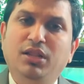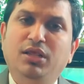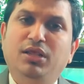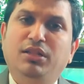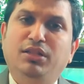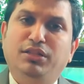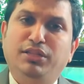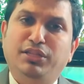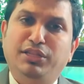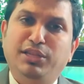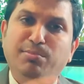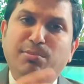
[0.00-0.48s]

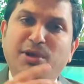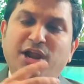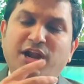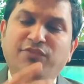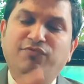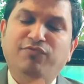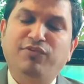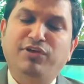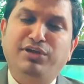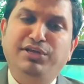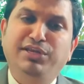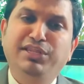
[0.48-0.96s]
demand for
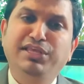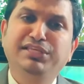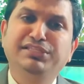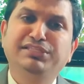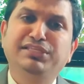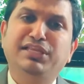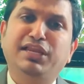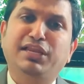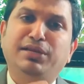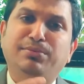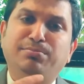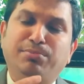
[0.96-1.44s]
diesel
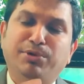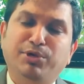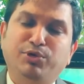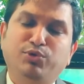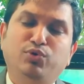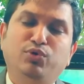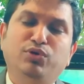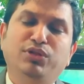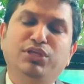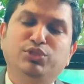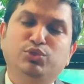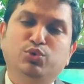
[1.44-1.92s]
and petrol
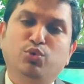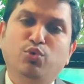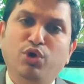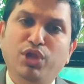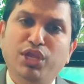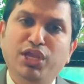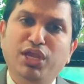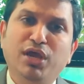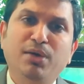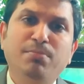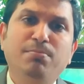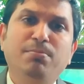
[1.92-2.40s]
is going
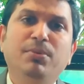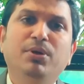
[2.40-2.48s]
up.